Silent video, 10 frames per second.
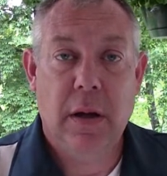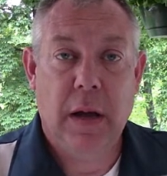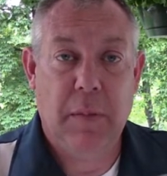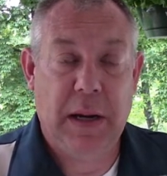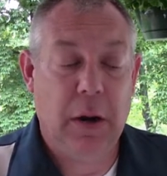
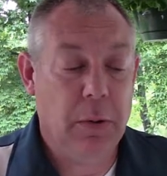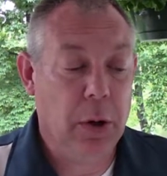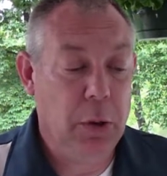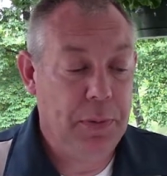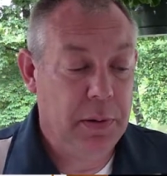Amino
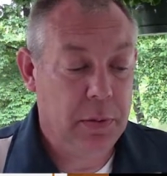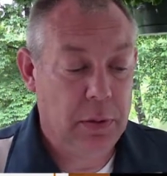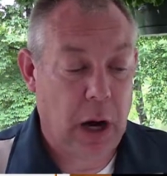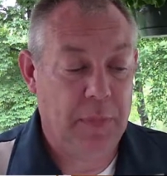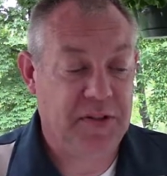group,
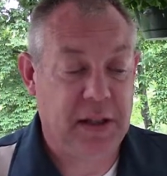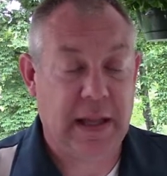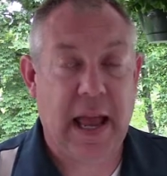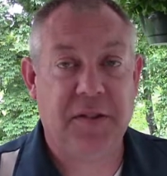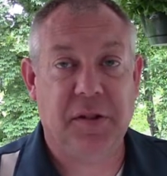
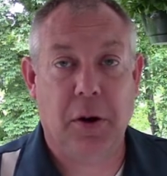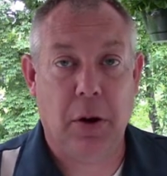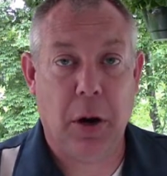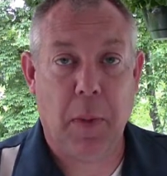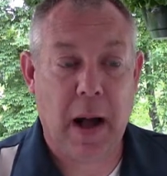carboxylic acid or
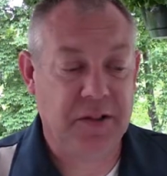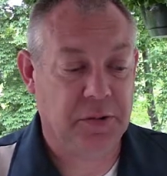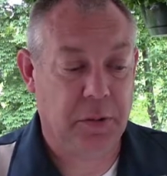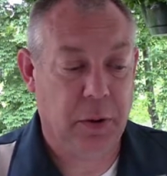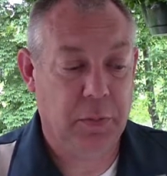
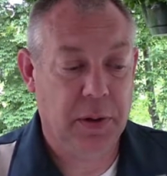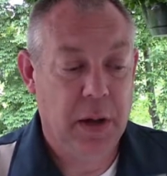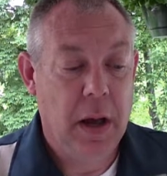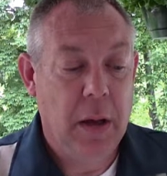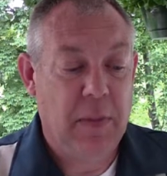carboxyl group.
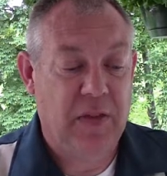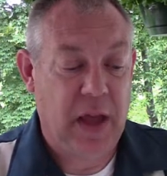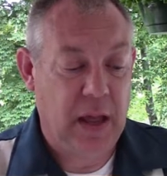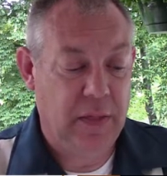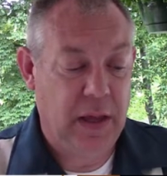But
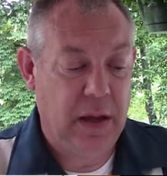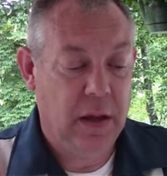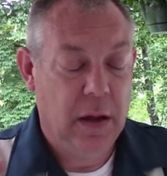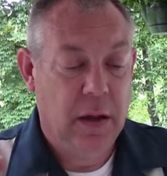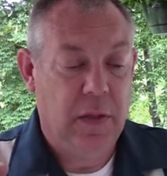then the
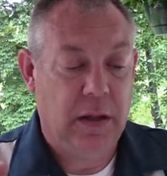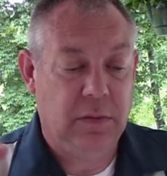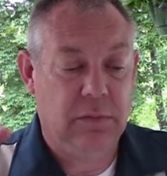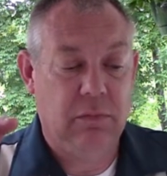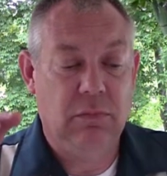the
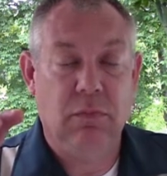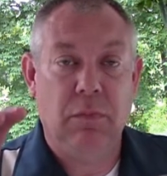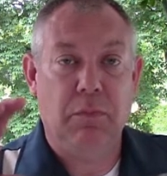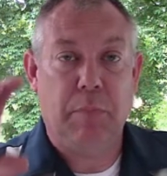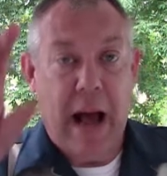
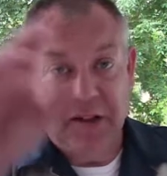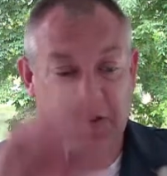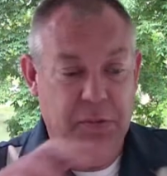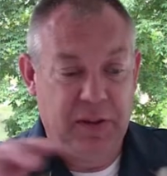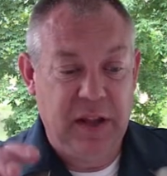
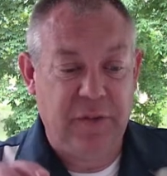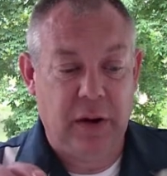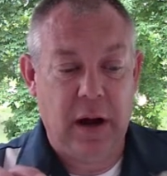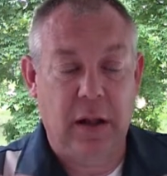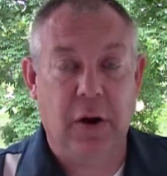boxes with
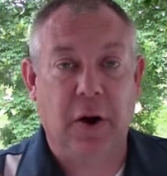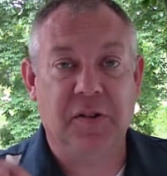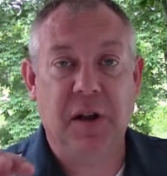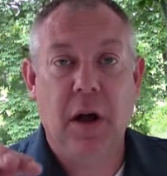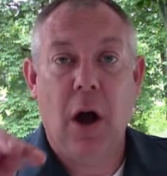different
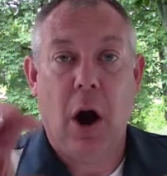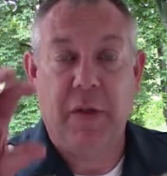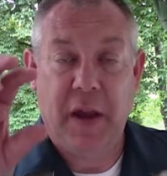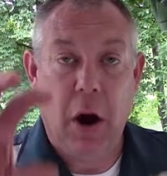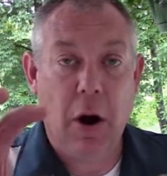colors are
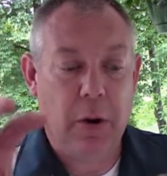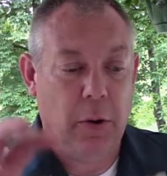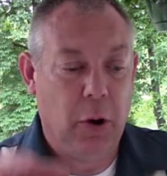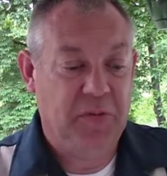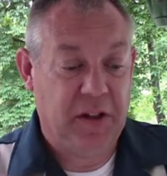the R
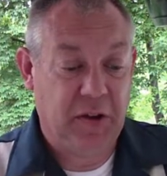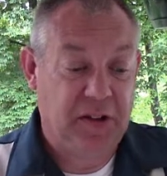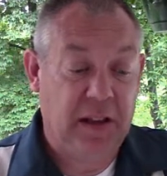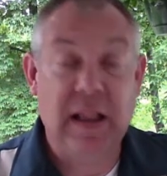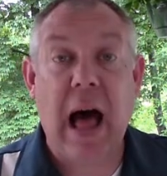groups, and there's
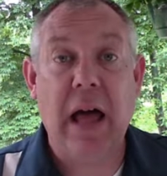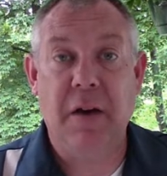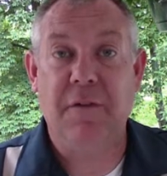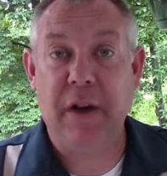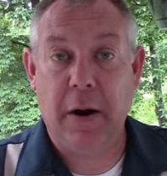a lot
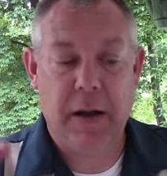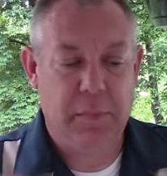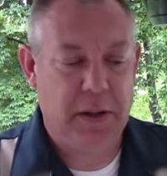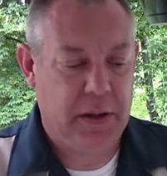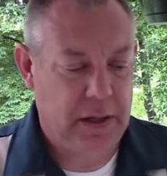of
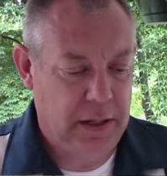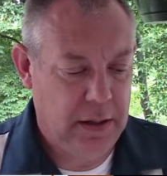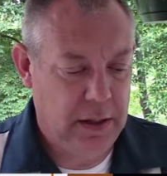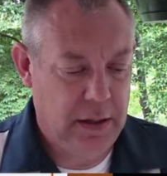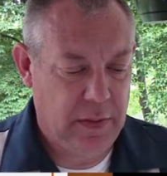variability
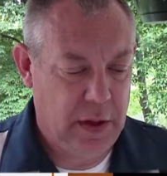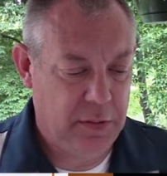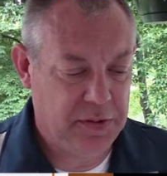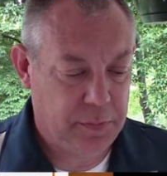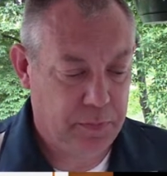in
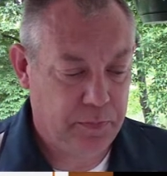those.